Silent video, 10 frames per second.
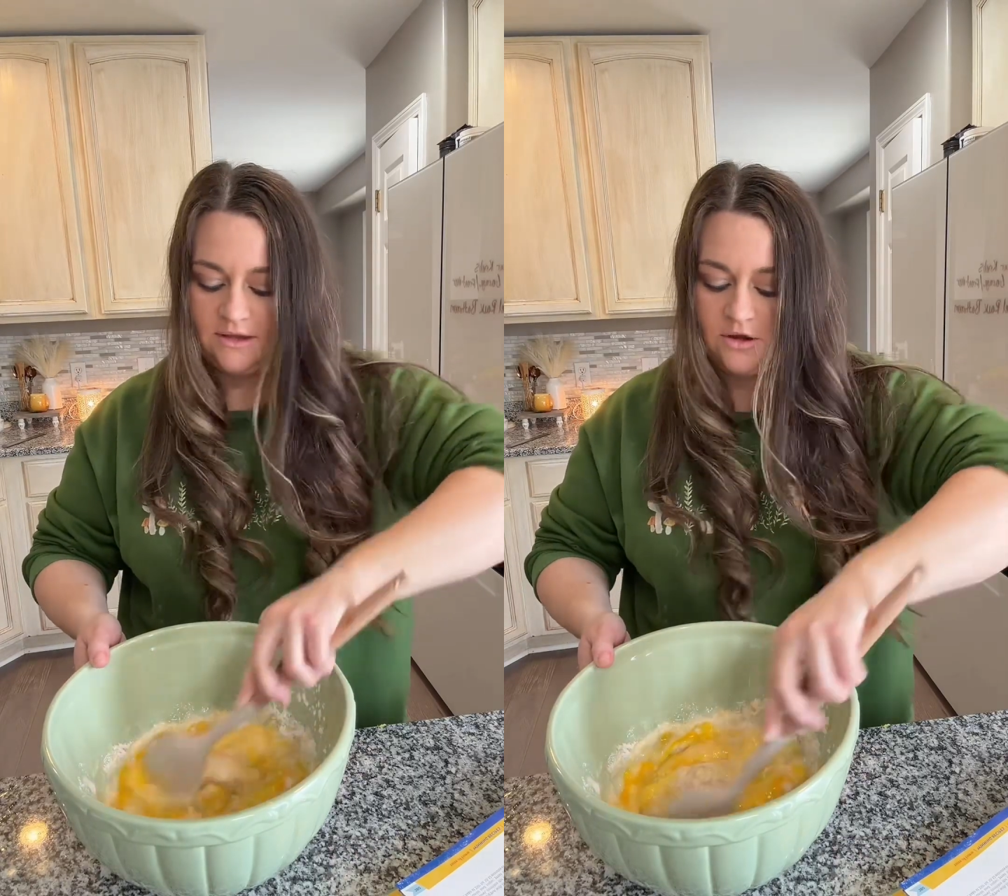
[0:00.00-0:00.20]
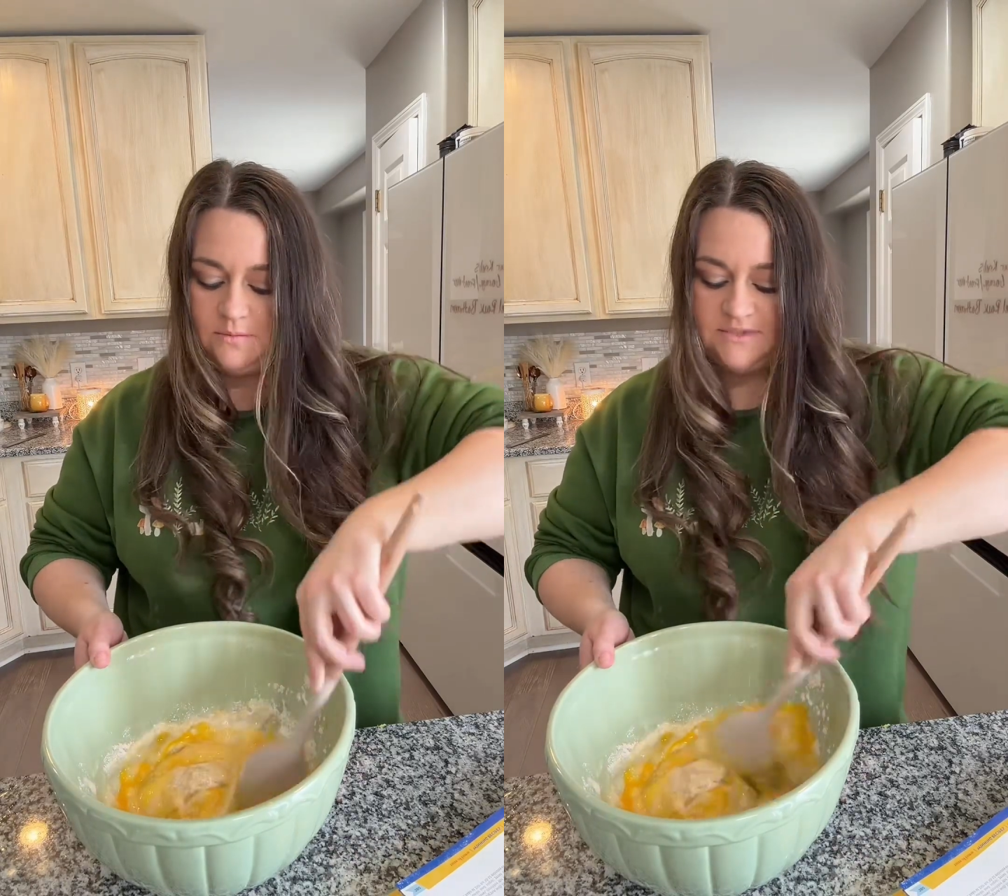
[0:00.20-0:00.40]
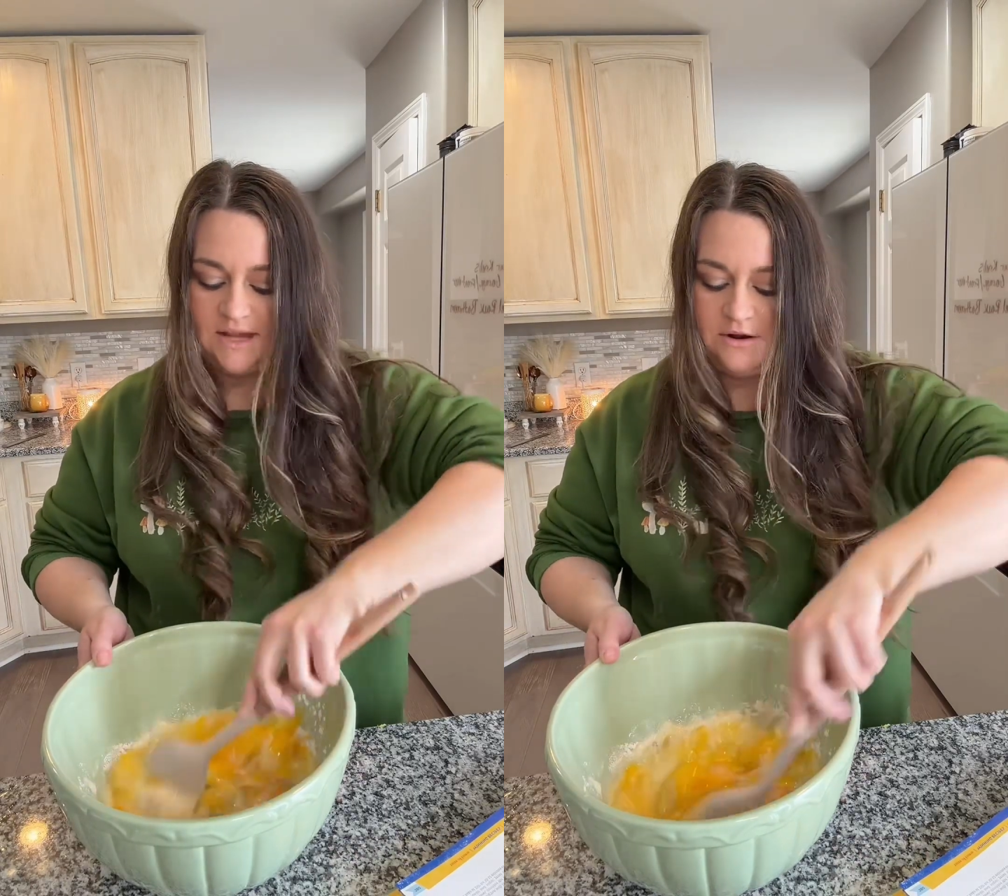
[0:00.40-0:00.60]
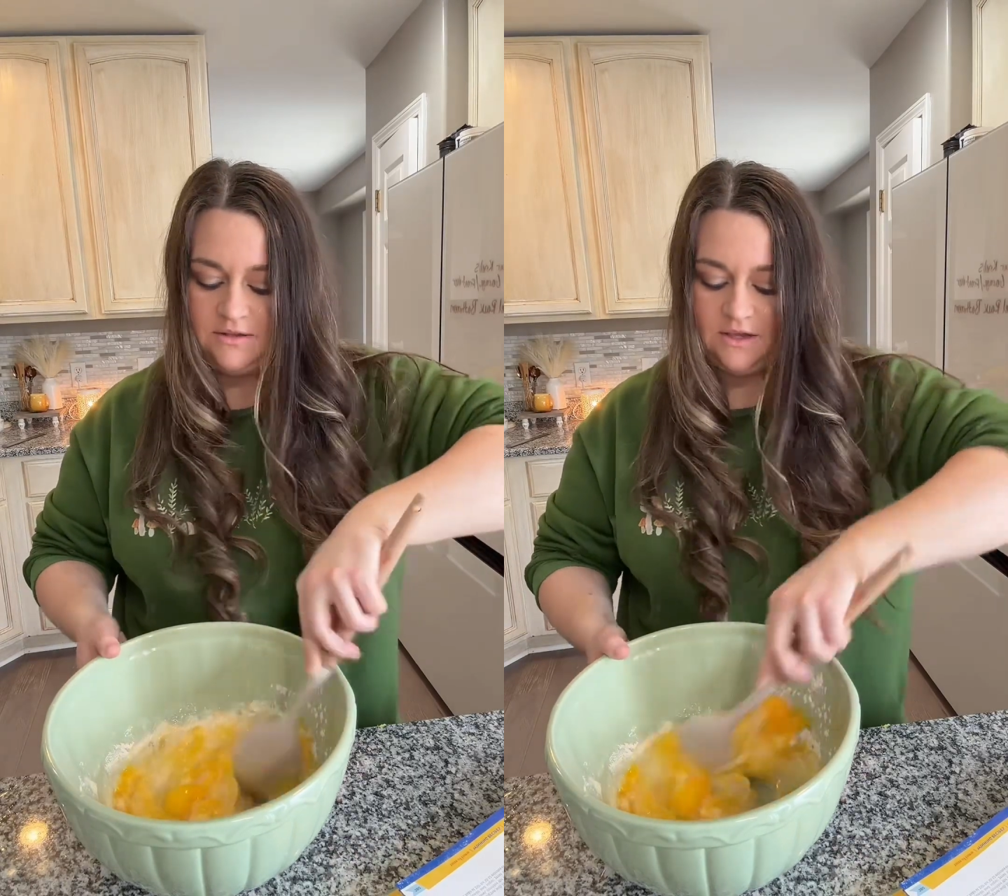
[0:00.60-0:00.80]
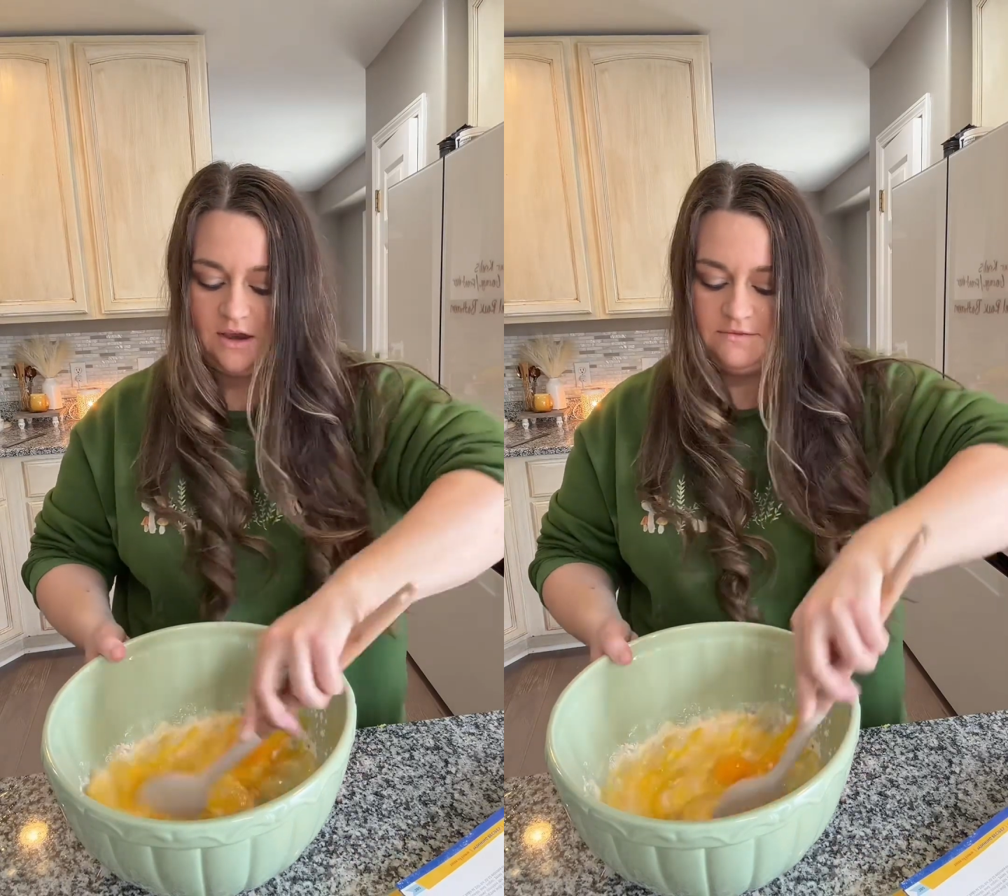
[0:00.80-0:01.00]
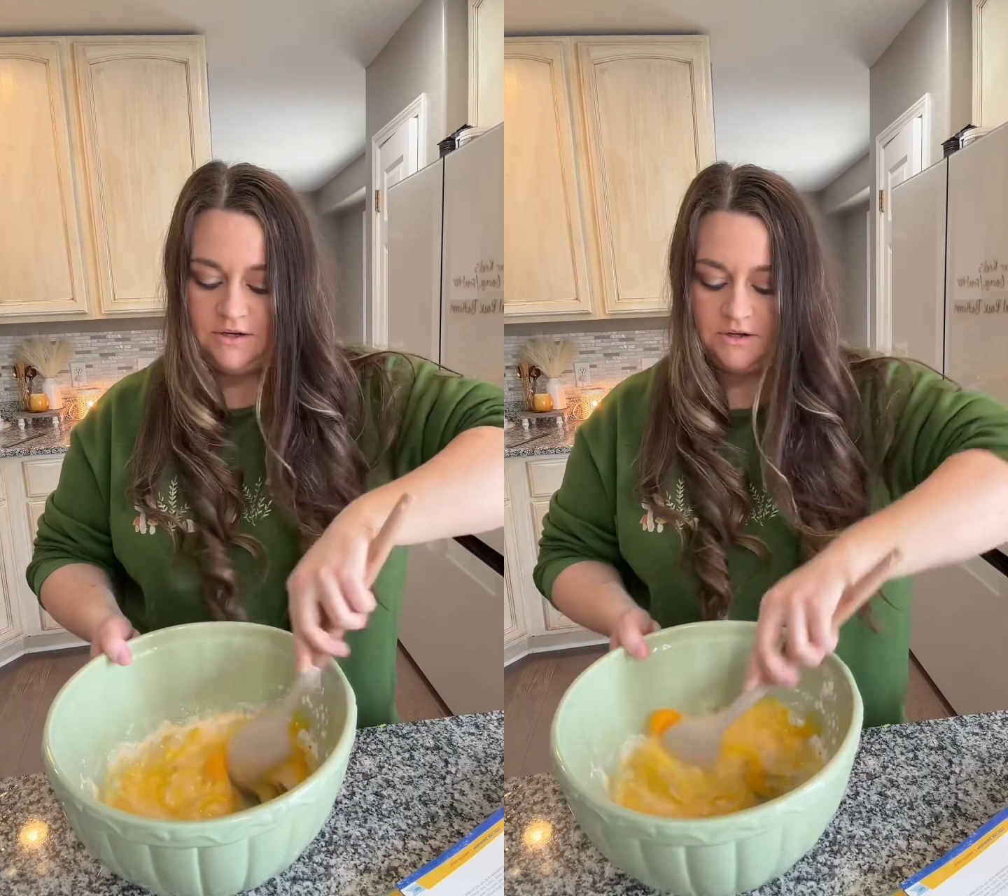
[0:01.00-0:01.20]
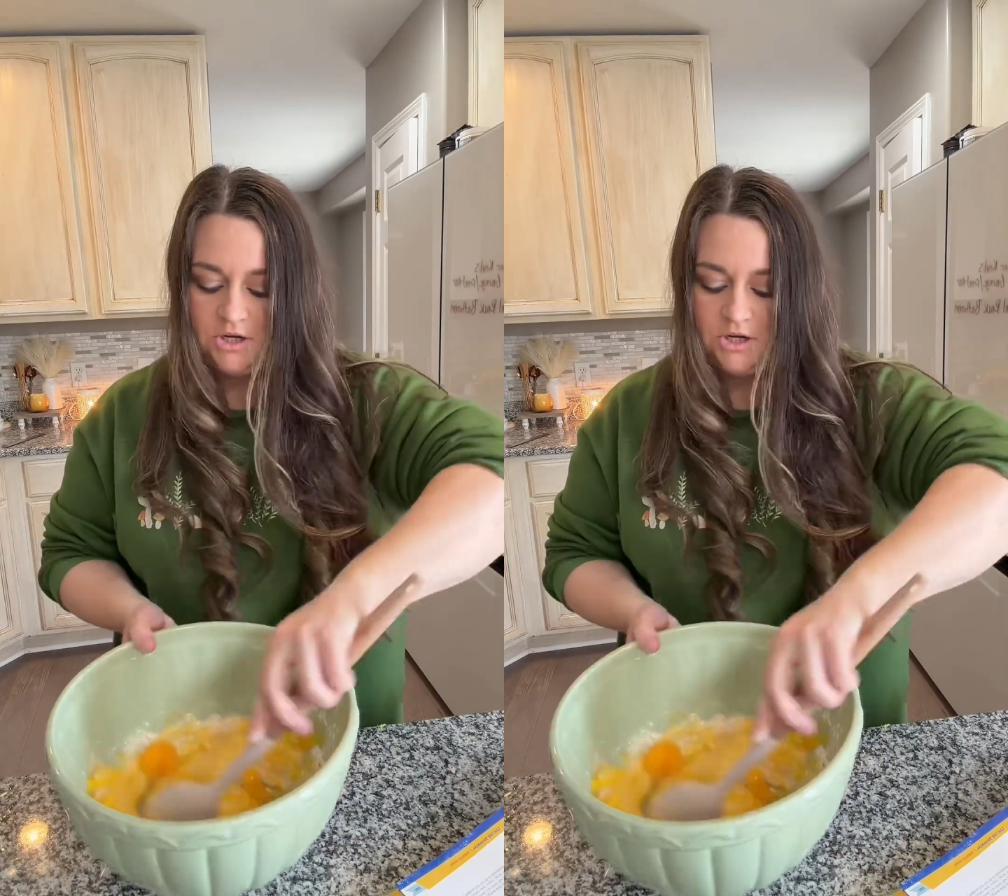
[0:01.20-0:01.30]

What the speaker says: comes out of the oven.